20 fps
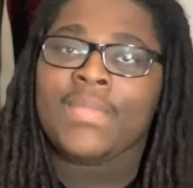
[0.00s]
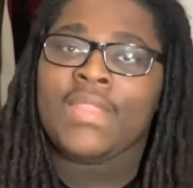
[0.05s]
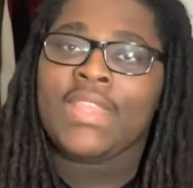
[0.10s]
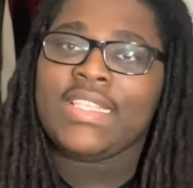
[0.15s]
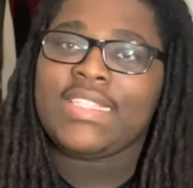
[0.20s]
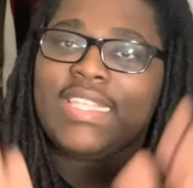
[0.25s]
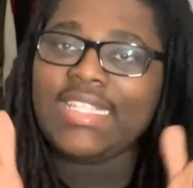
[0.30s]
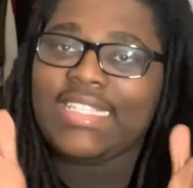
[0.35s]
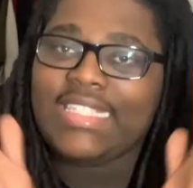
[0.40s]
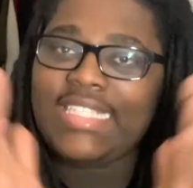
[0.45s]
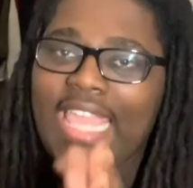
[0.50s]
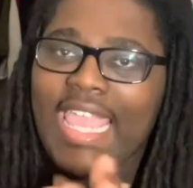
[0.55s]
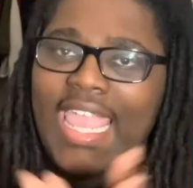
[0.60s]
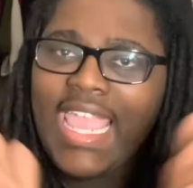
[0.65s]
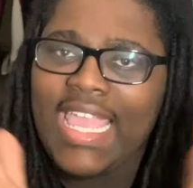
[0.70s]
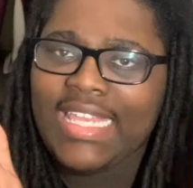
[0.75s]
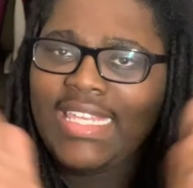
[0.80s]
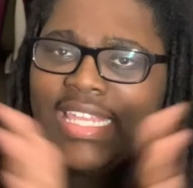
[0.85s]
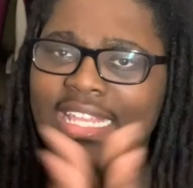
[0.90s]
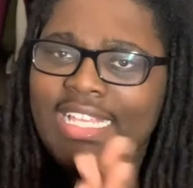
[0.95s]
So
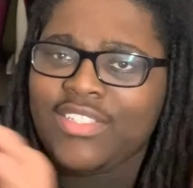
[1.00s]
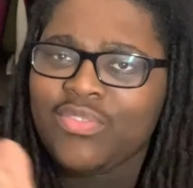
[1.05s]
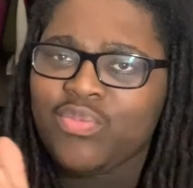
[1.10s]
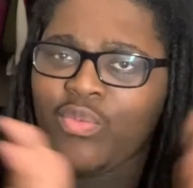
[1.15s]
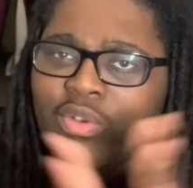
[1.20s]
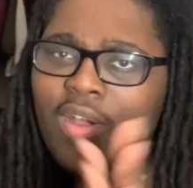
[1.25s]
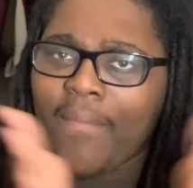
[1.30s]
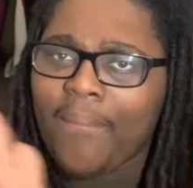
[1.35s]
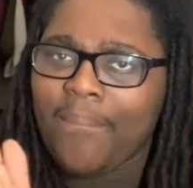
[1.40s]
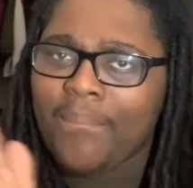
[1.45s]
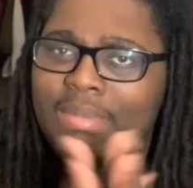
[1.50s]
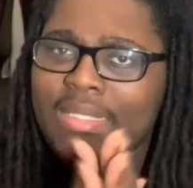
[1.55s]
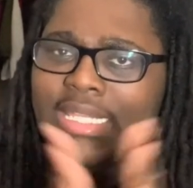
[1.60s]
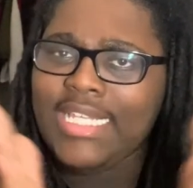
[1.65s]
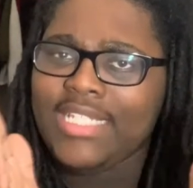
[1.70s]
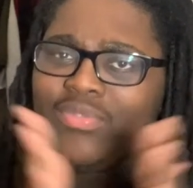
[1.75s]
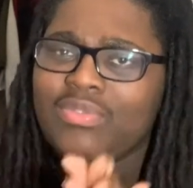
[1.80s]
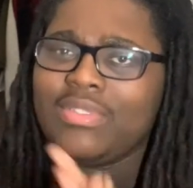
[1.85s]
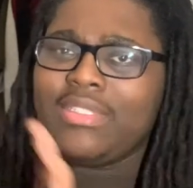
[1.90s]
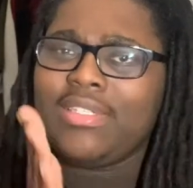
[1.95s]
then this one the
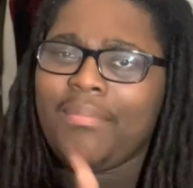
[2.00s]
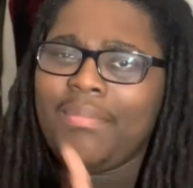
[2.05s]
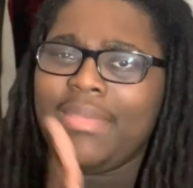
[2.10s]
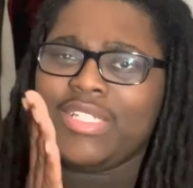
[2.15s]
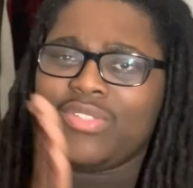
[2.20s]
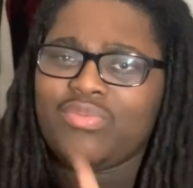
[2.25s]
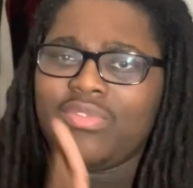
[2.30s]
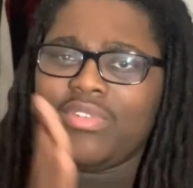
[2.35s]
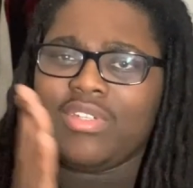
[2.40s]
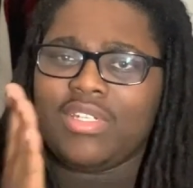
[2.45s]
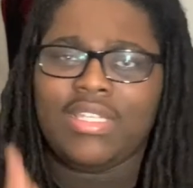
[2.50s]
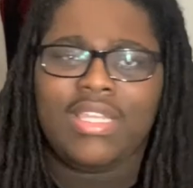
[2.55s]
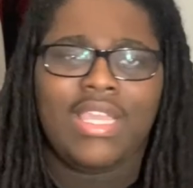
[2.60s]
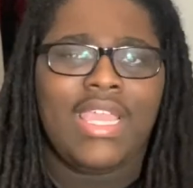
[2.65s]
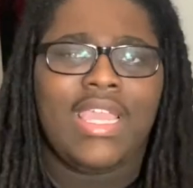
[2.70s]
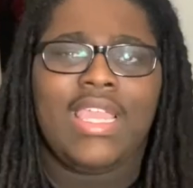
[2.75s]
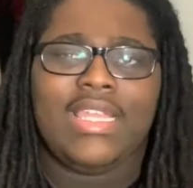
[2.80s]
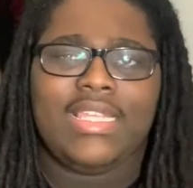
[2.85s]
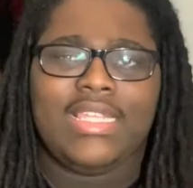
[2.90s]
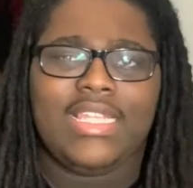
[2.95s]

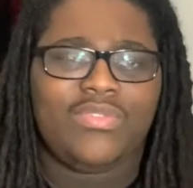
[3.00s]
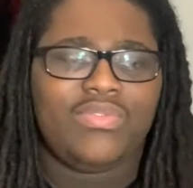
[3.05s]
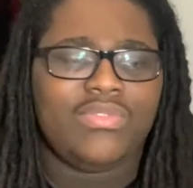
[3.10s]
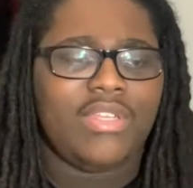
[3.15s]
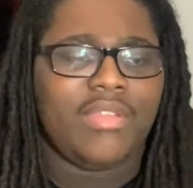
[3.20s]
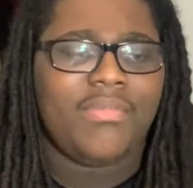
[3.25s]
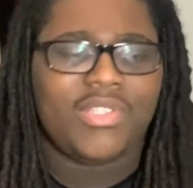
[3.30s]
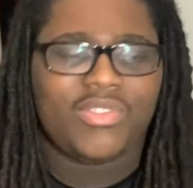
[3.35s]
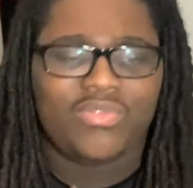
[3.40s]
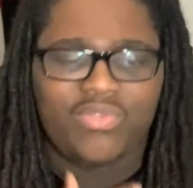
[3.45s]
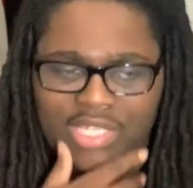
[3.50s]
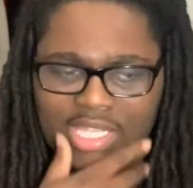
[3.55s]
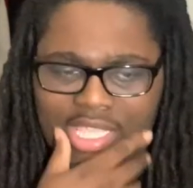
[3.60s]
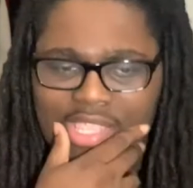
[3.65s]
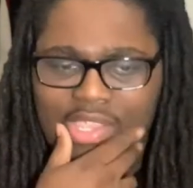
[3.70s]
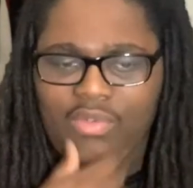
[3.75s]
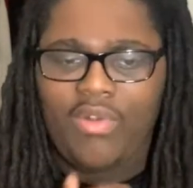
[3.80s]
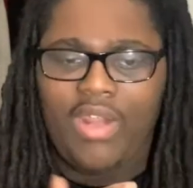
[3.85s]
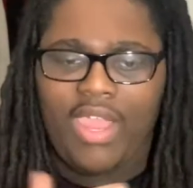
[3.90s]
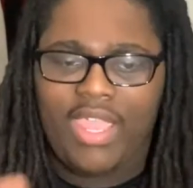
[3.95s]
bitch wanna
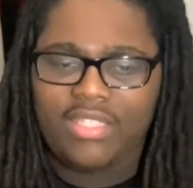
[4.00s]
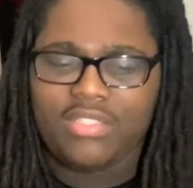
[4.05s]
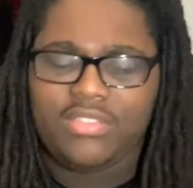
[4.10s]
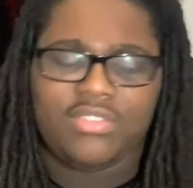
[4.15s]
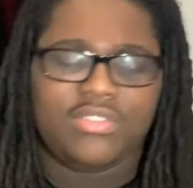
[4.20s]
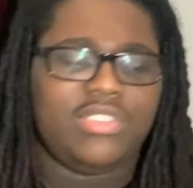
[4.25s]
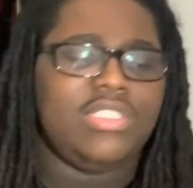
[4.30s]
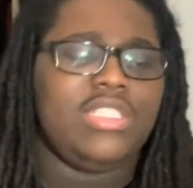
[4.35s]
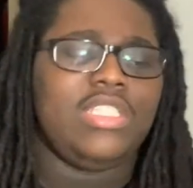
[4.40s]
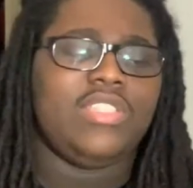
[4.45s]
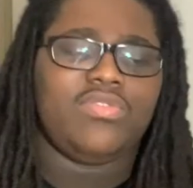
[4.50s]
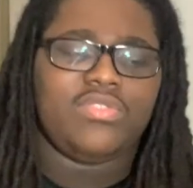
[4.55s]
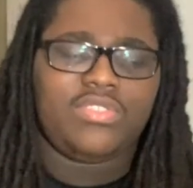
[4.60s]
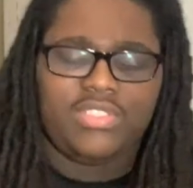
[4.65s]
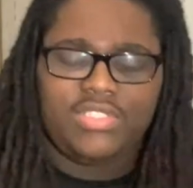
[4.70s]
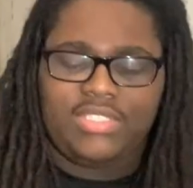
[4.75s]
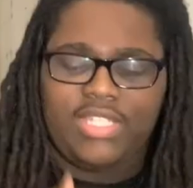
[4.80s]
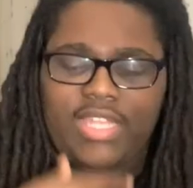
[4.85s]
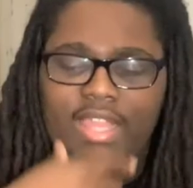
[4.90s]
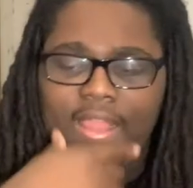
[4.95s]
get right. So this is what
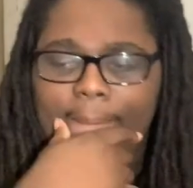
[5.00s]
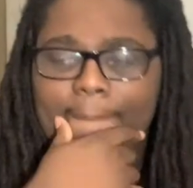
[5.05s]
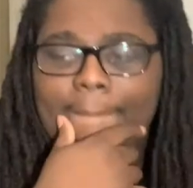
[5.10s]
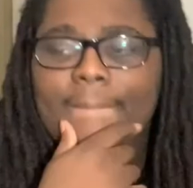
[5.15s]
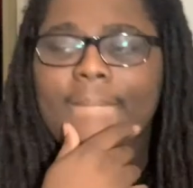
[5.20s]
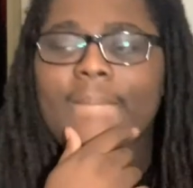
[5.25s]
she said.